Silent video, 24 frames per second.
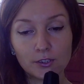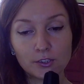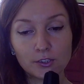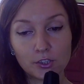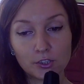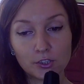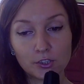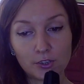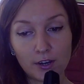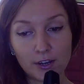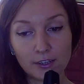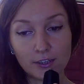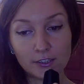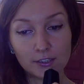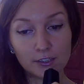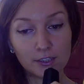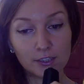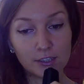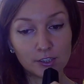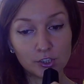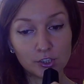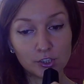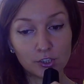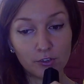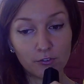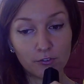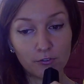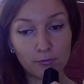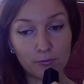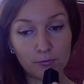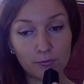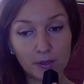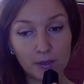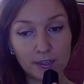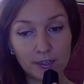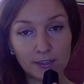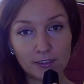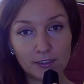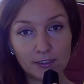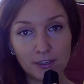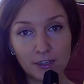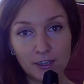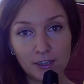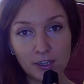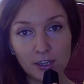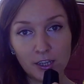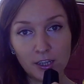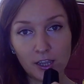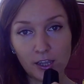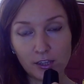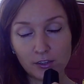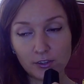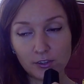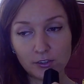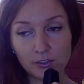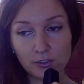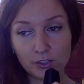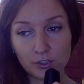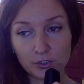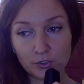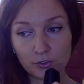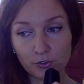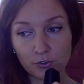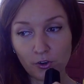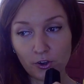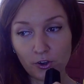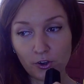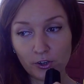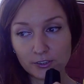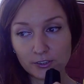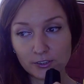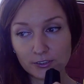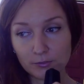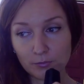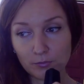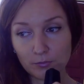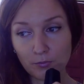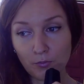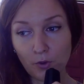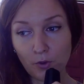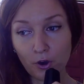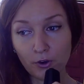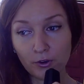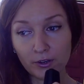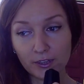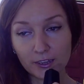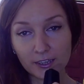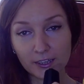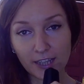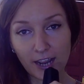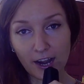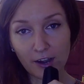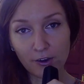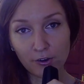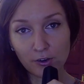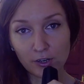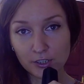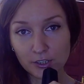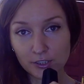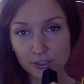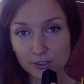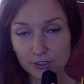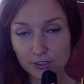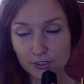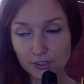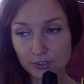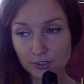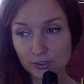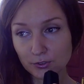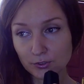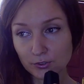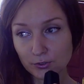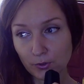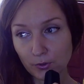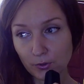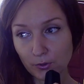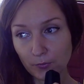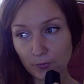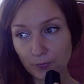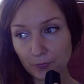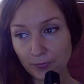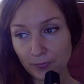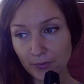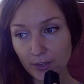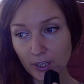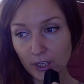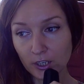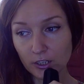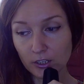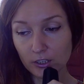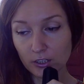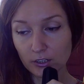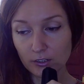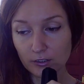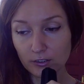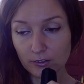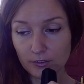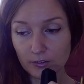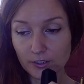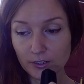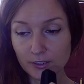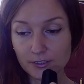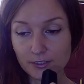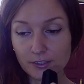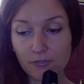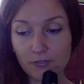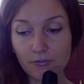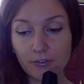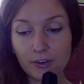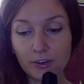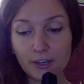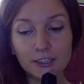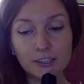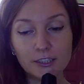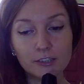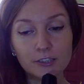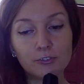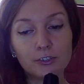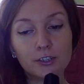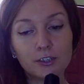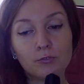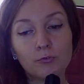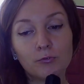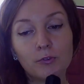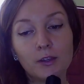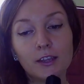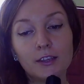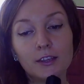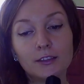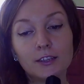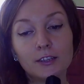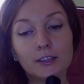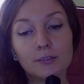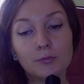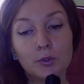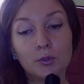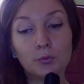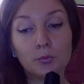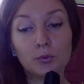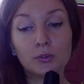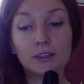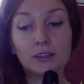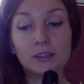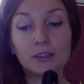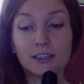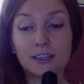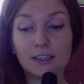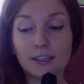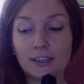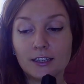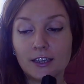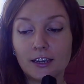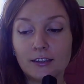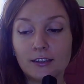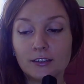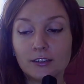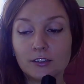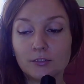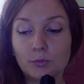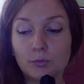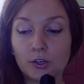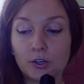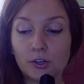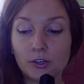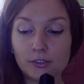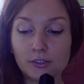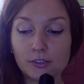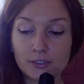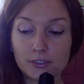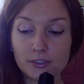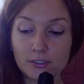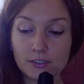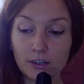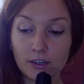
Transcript: to attract attention of men and that they are not moral characters. So it's a very different way that people think, and because